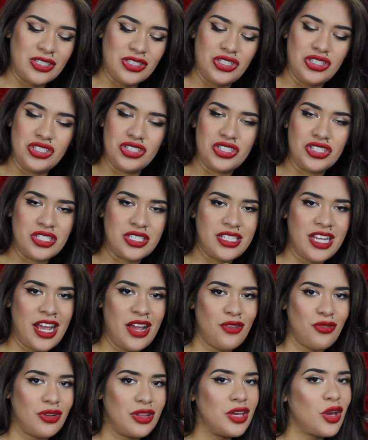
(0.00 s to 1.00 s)
and she's just
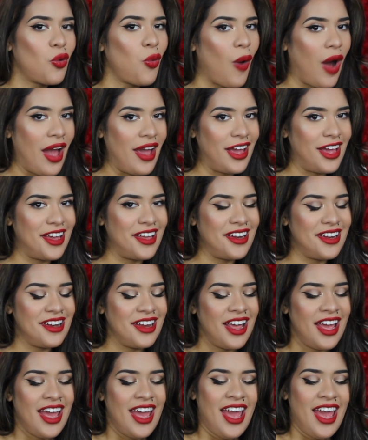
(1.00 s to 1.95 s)
staying really quiet.